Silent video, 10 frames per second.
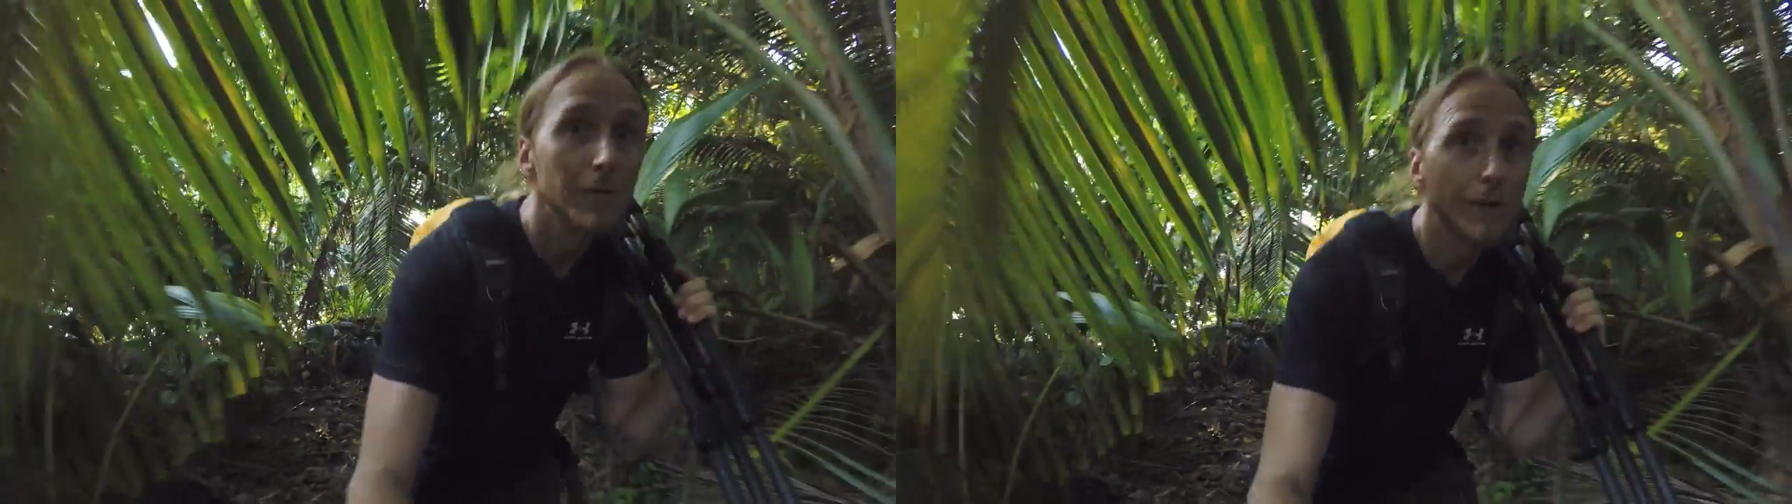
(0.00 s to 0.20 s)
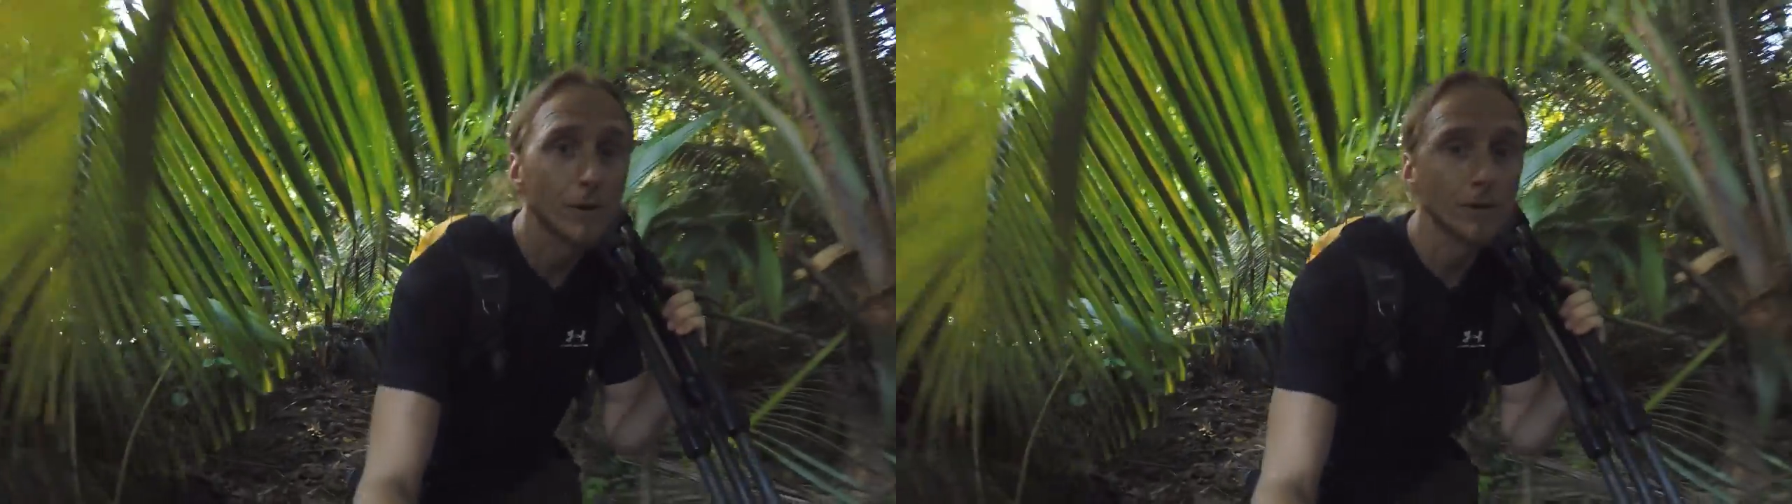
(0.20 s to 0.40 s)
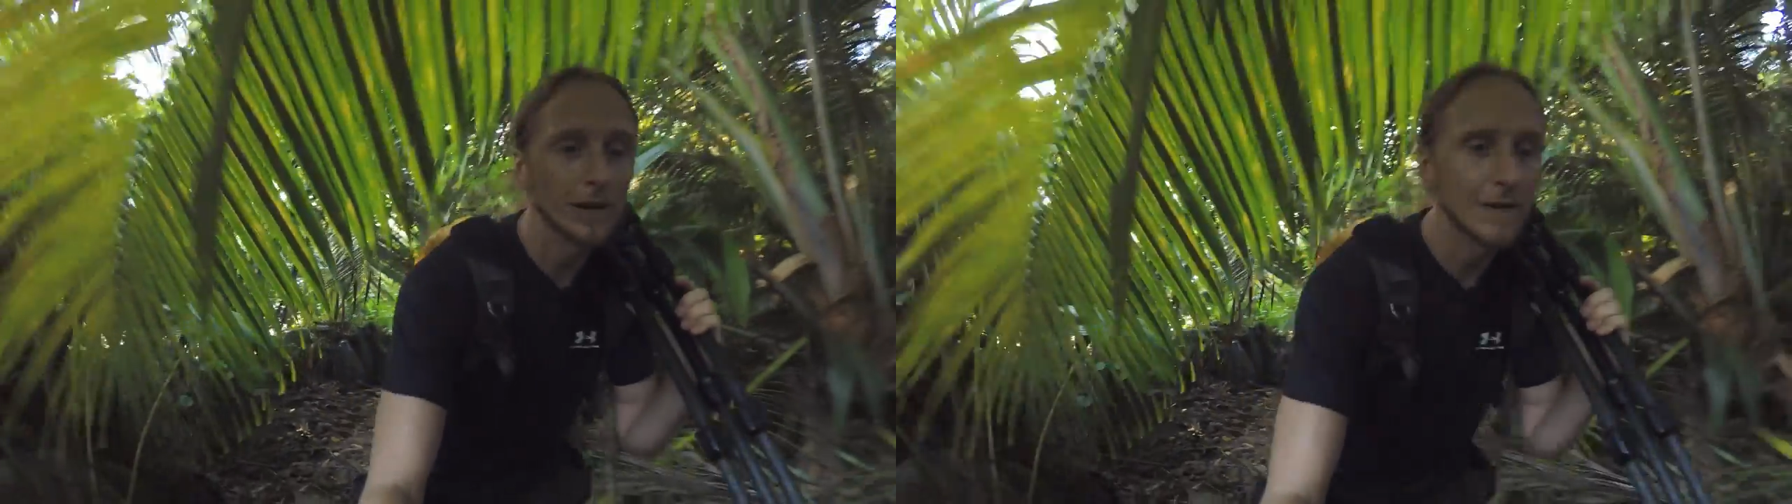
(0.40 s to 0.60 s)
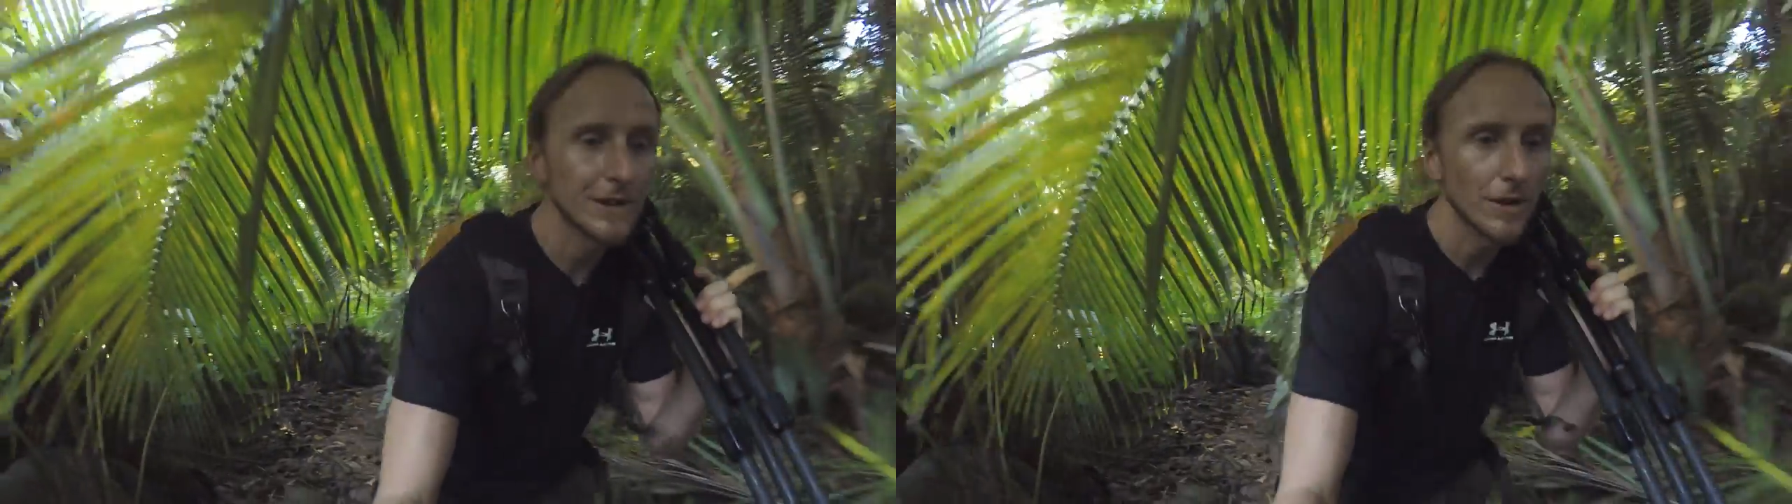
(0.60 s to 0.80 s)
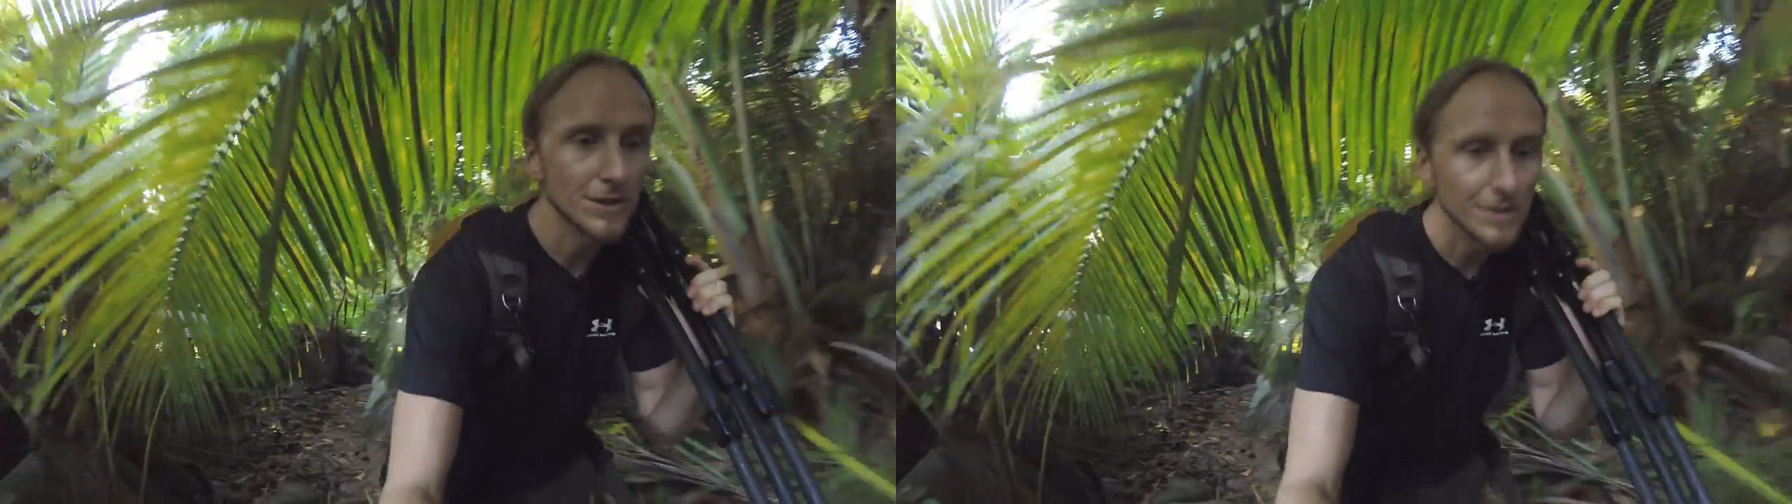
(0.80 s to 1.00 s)

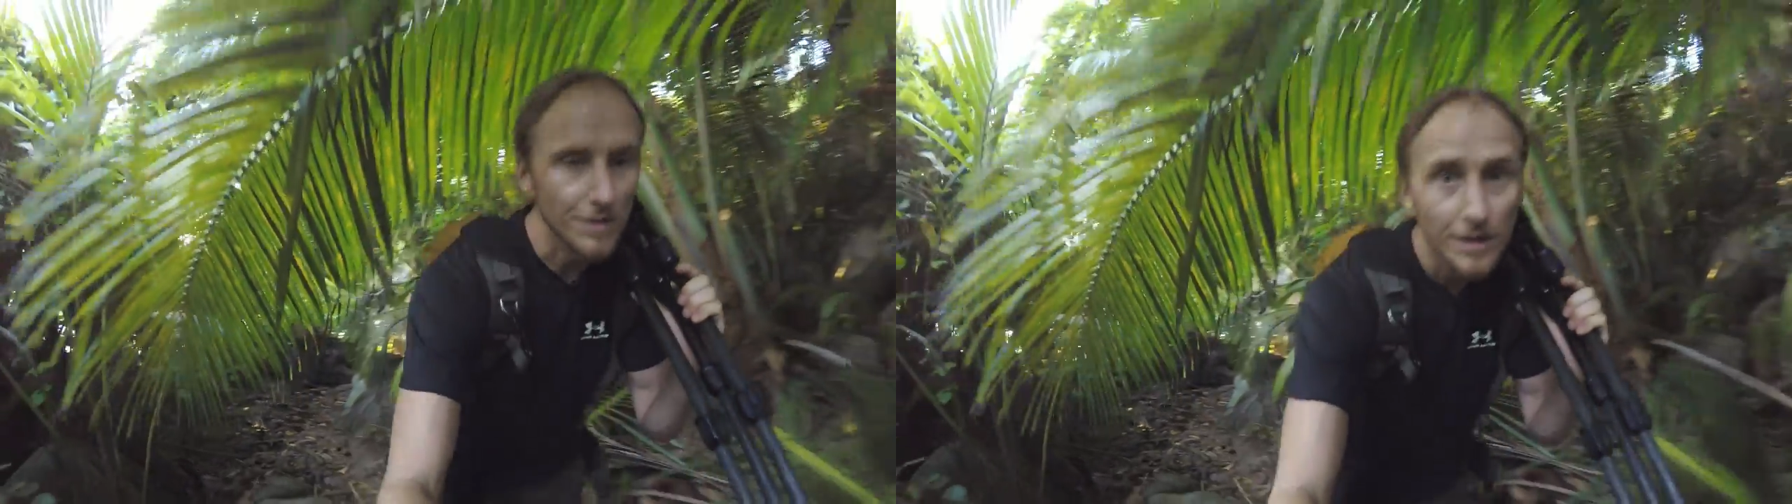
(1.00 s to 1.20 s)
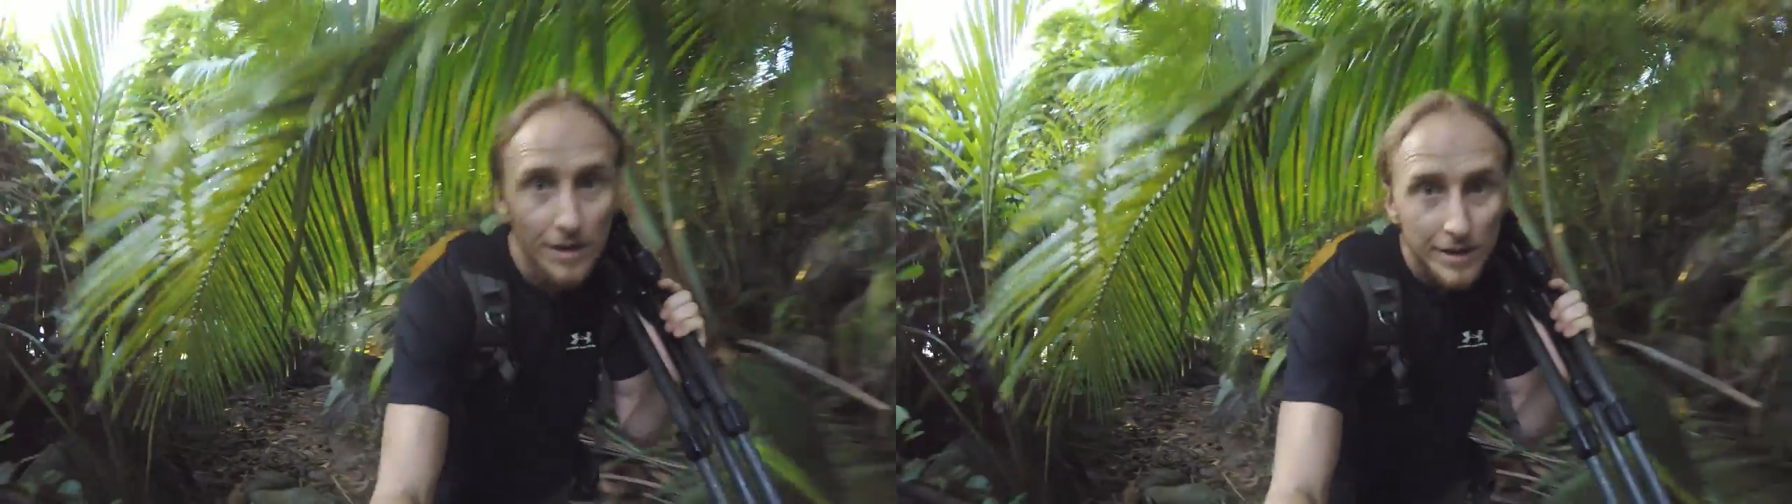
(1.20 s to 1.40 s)
photographing. Also,